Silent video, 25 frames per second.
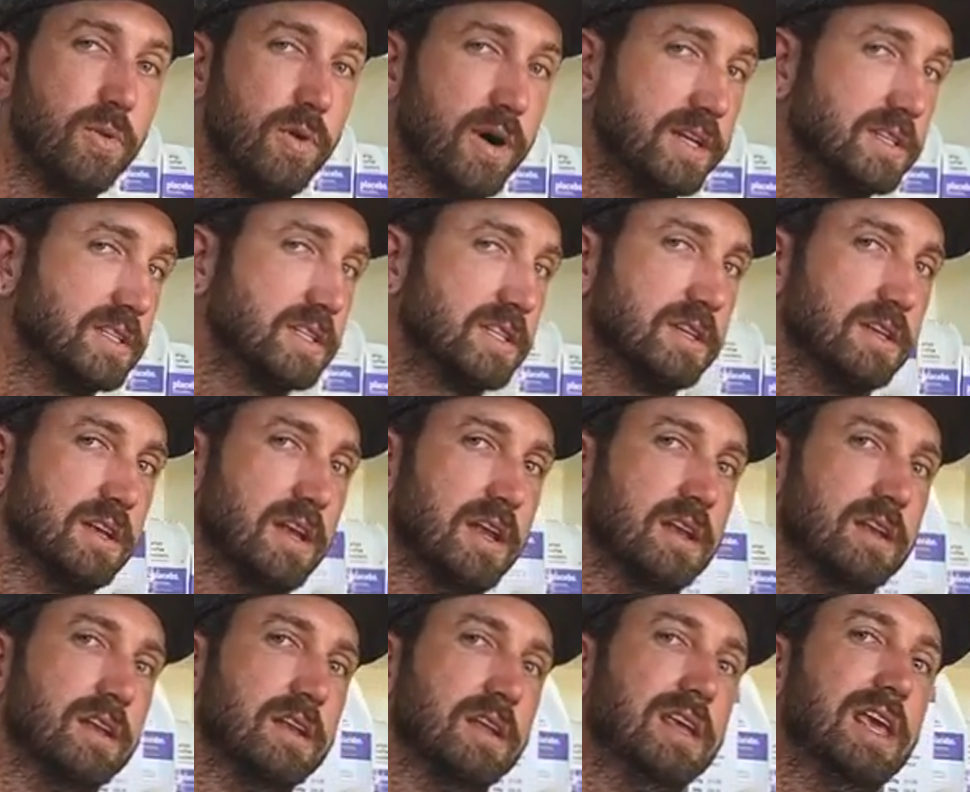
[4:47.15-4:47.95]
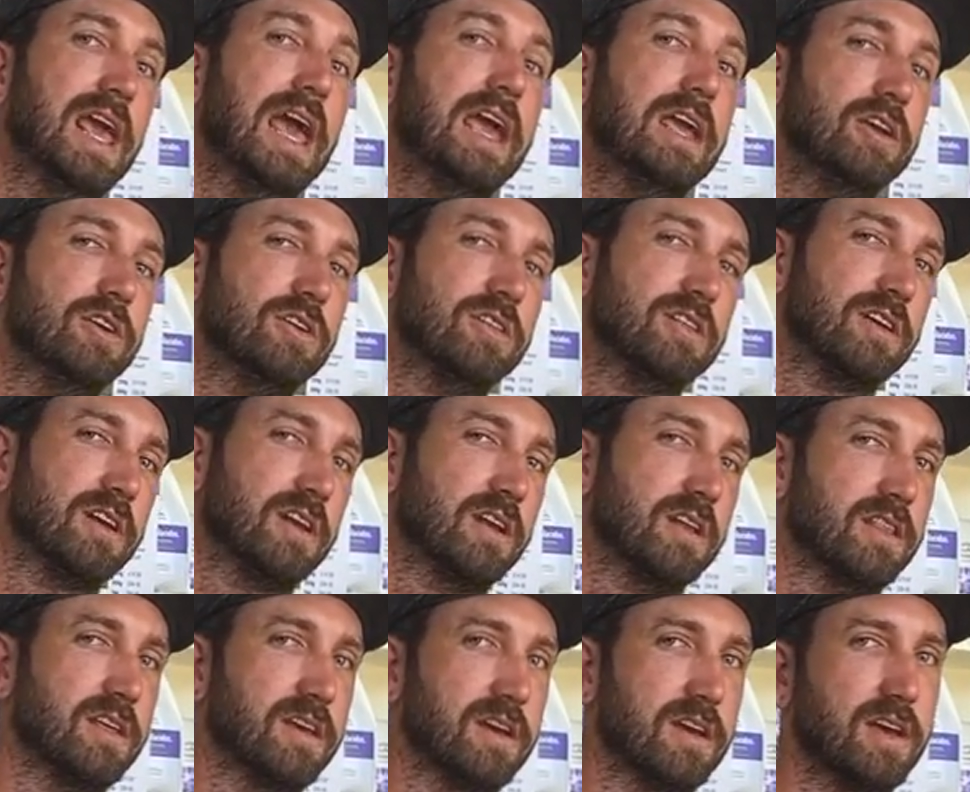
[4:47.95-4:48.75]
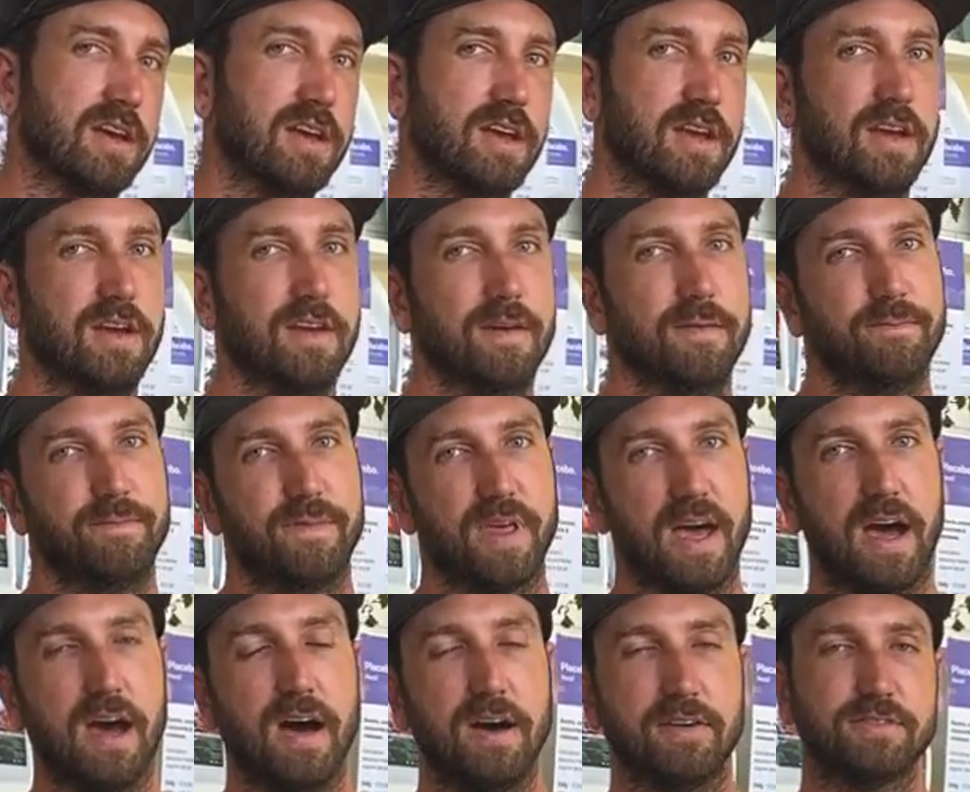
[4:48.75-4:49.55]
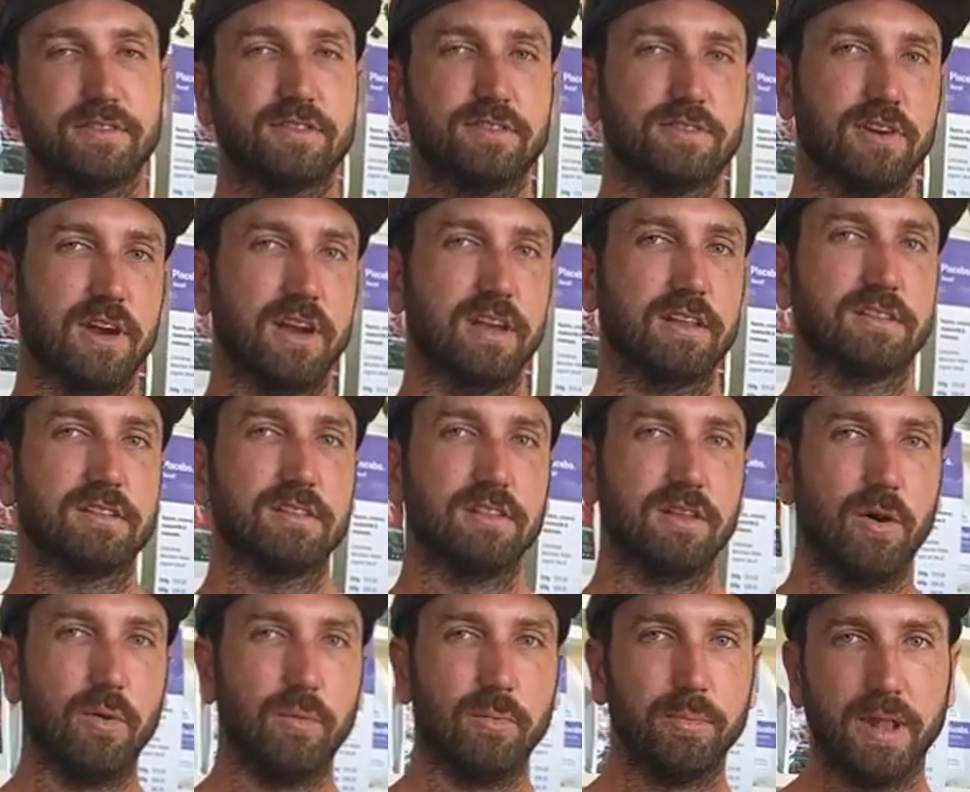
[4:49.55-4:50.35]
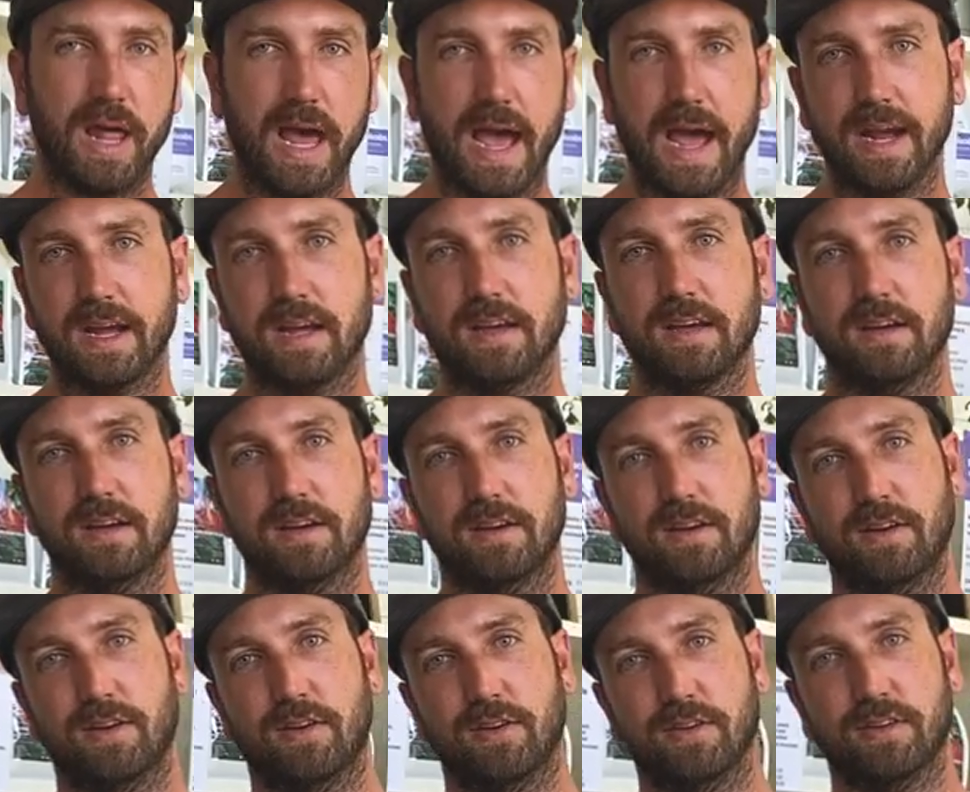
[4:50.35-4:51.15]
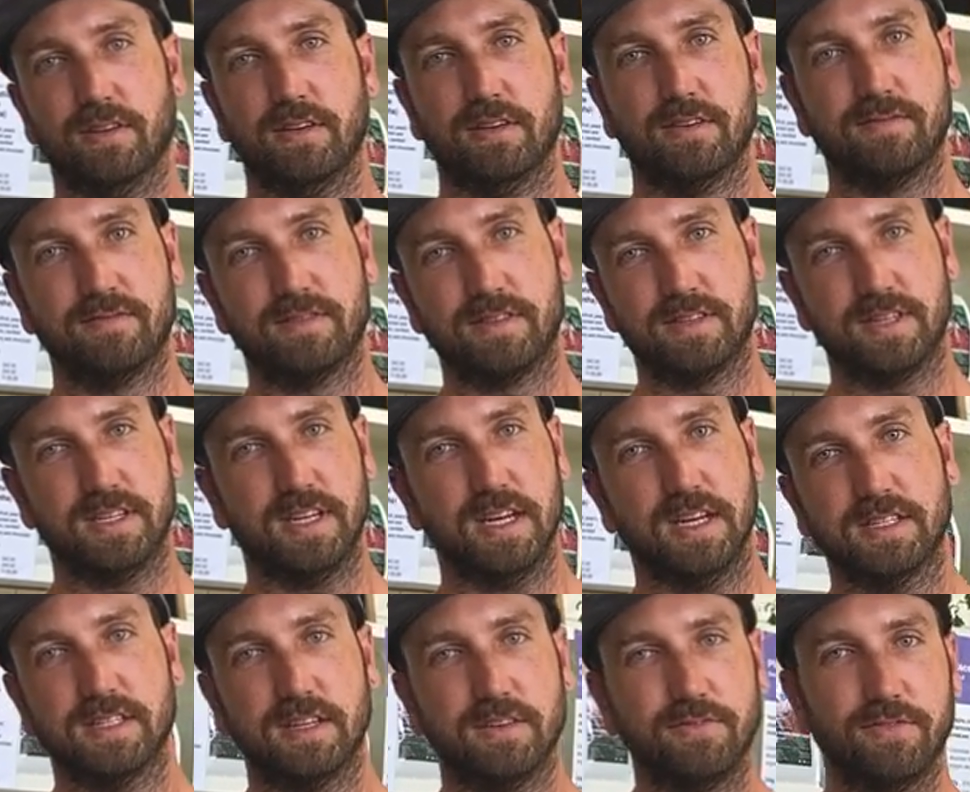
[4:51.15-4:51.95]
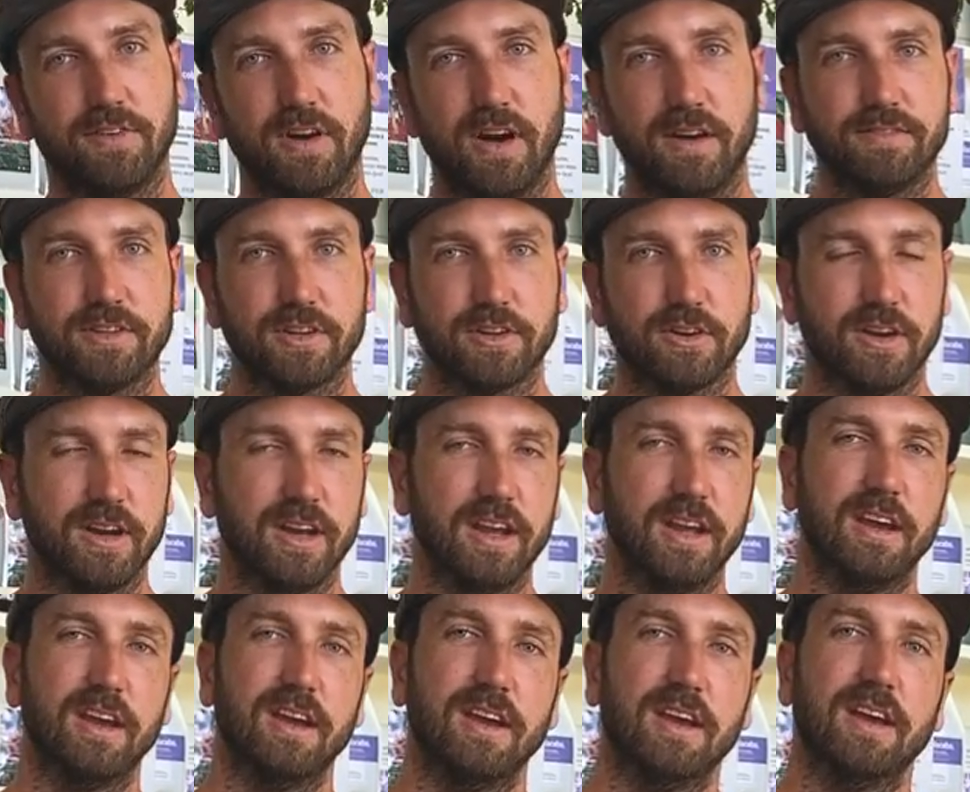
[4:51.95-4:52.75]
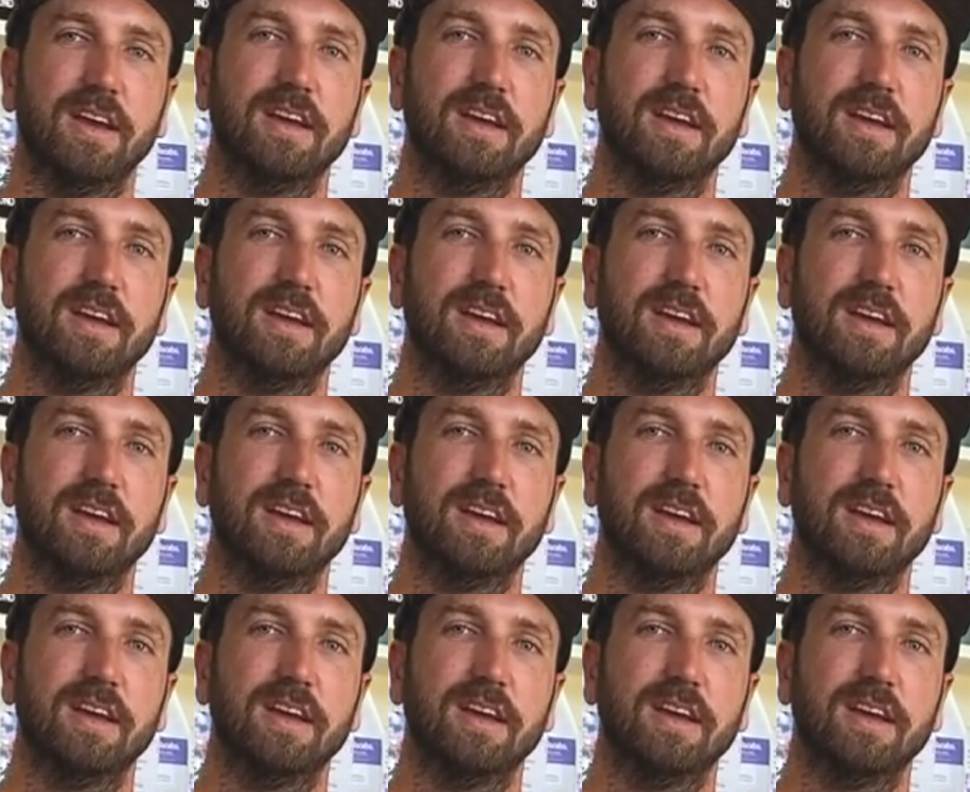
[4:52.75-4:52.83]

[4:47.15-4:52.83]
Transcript: ones that get you, that are the half strength, long black on 65 degree